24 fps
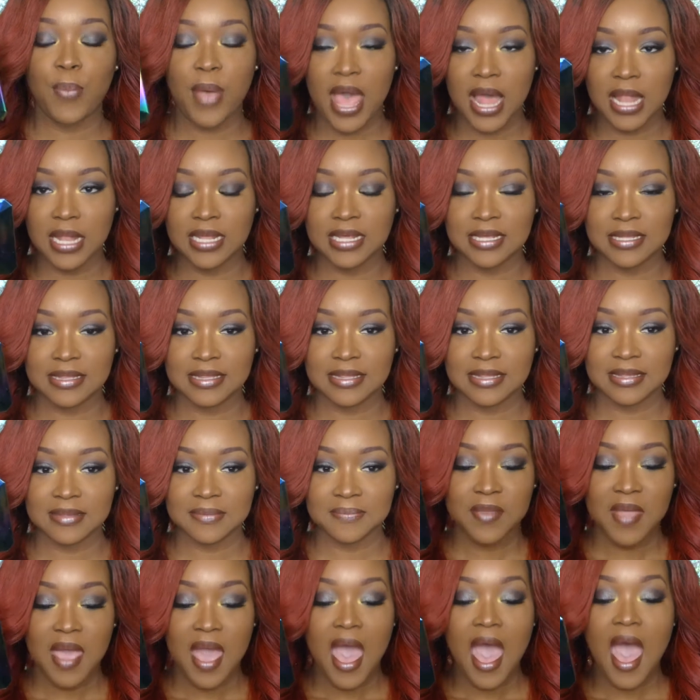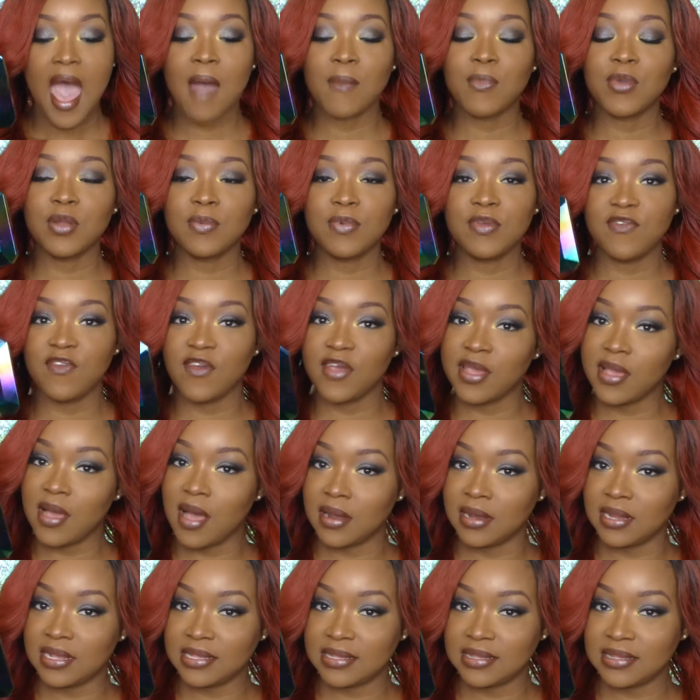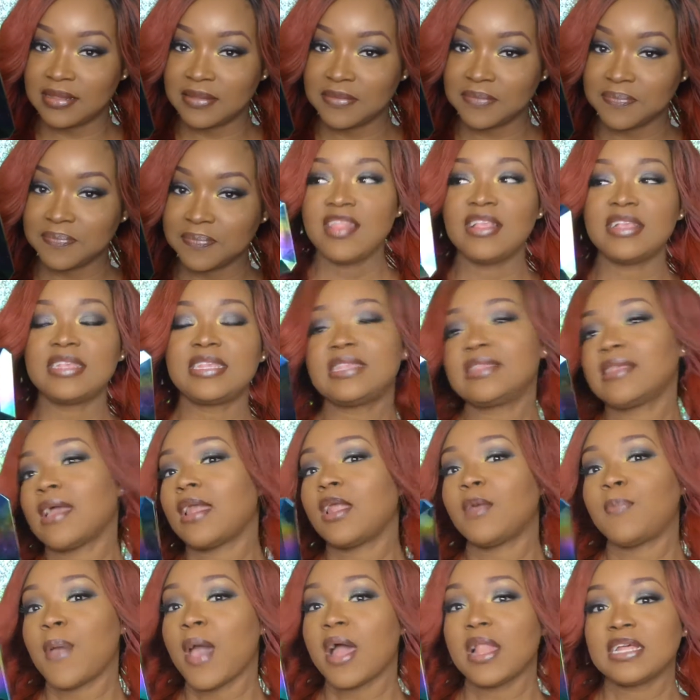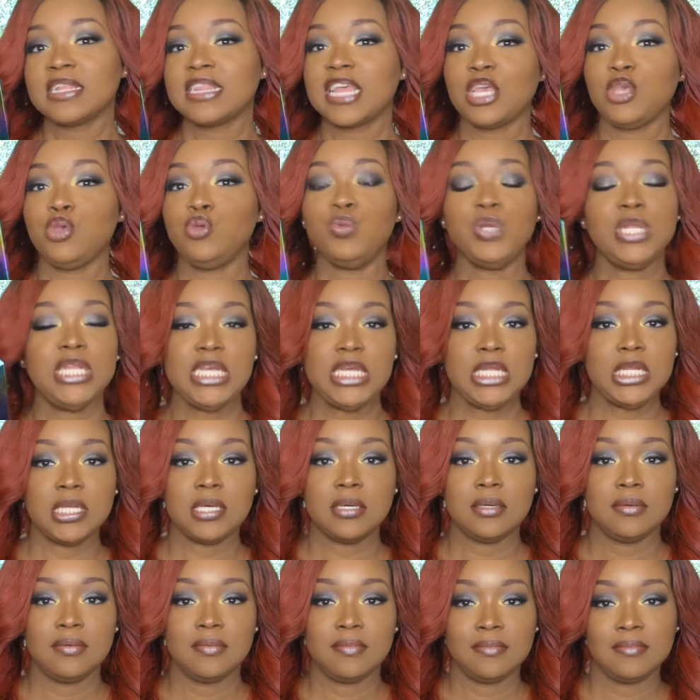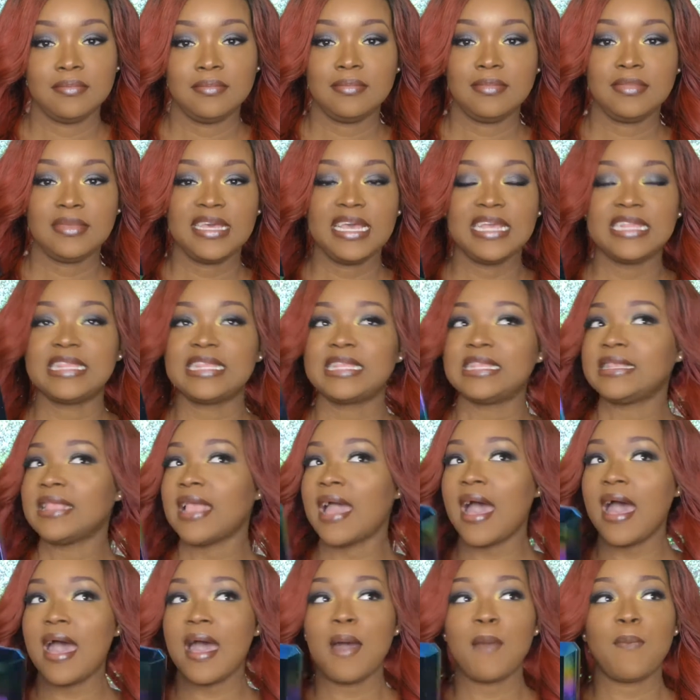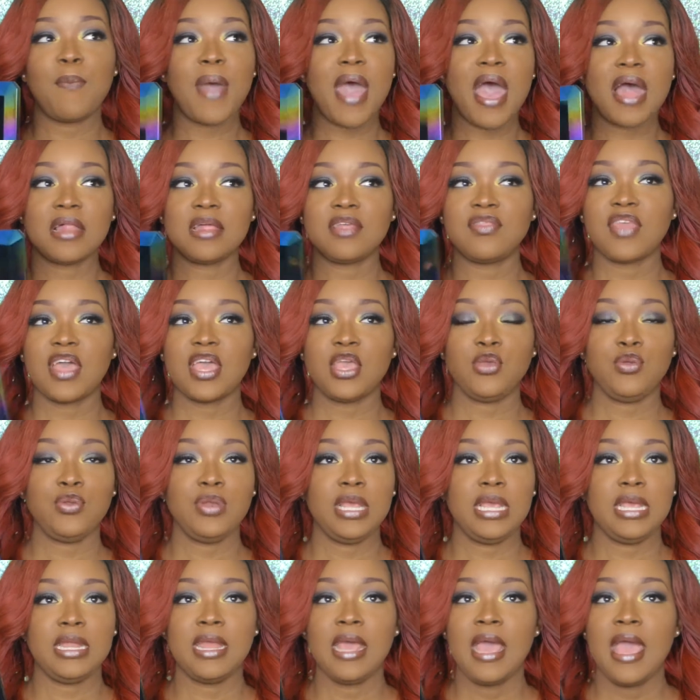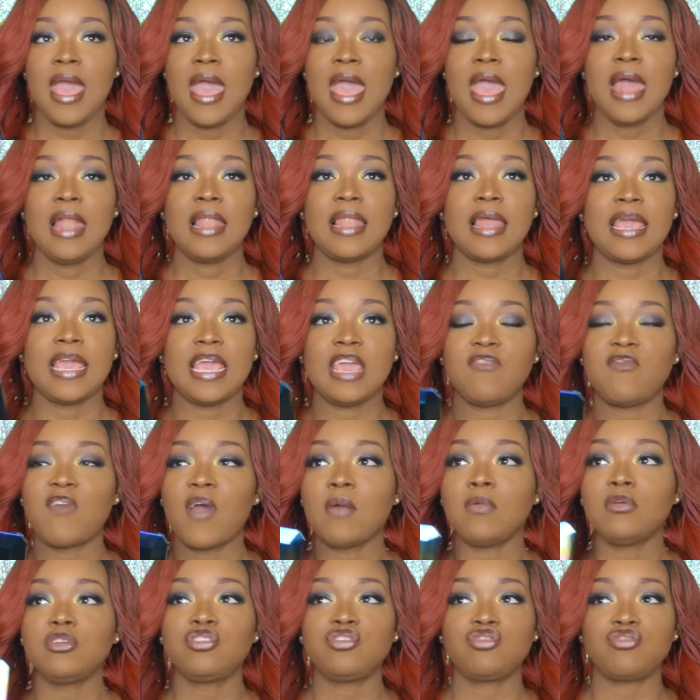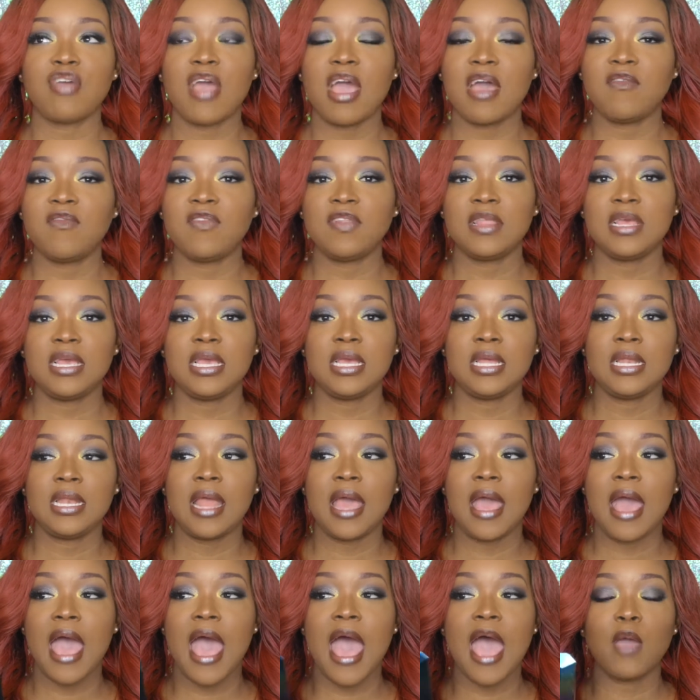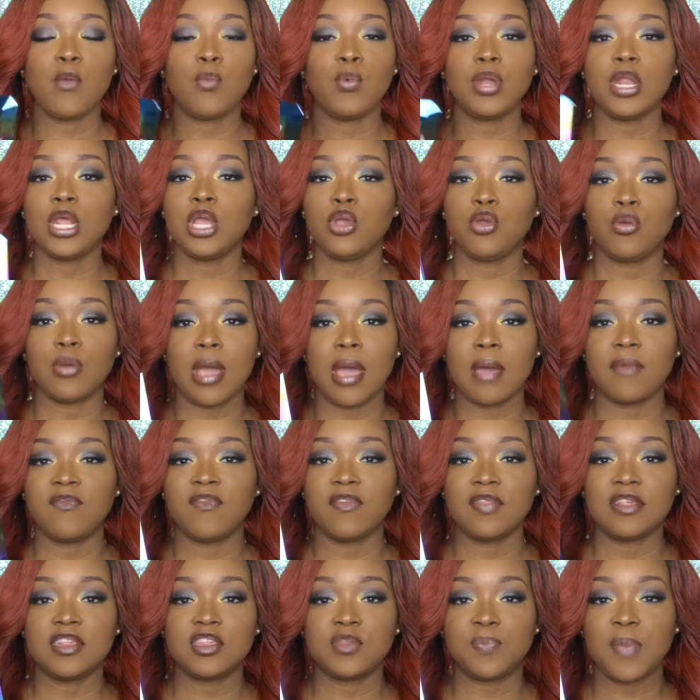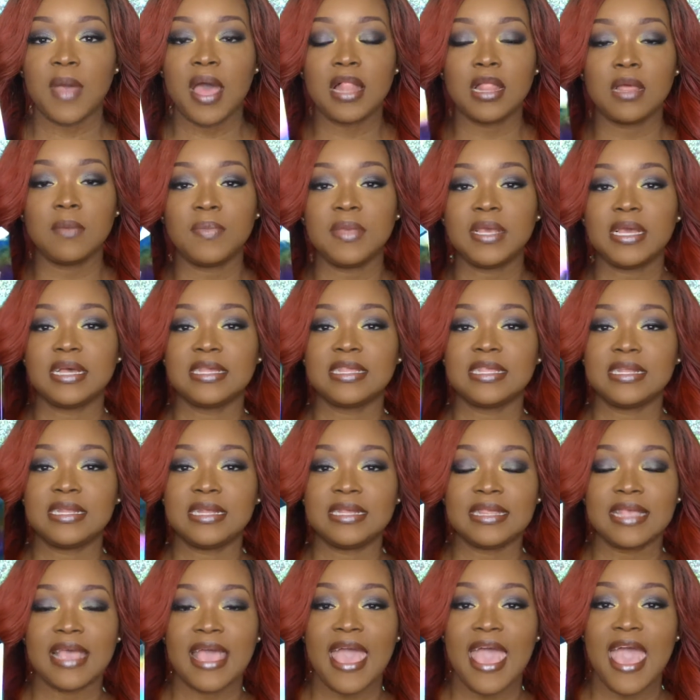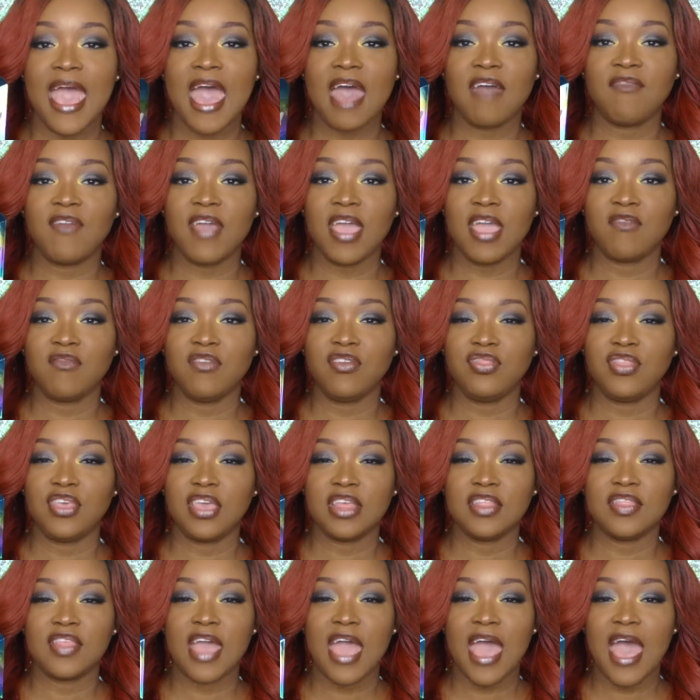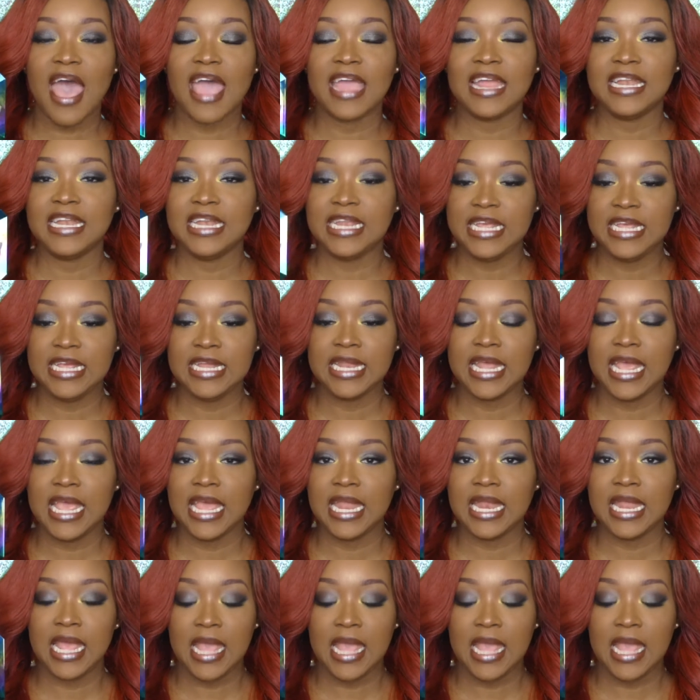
palettes. I'm gonna be very honest. This is not a palette that you need. It's not a palette that you need. Like if I was traveling, I wouldn't grab for this palette because it doesn't have everything that I need in